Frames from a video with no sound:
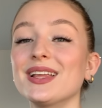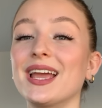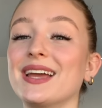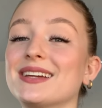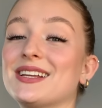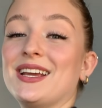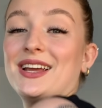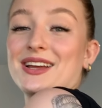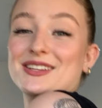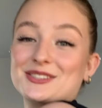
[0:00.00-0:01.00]
And
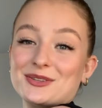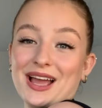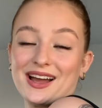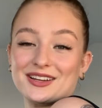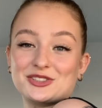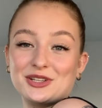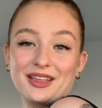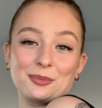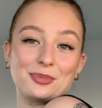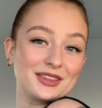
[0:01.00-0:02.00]
so yeah, she
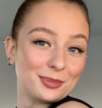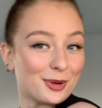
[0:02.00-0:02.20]
like put the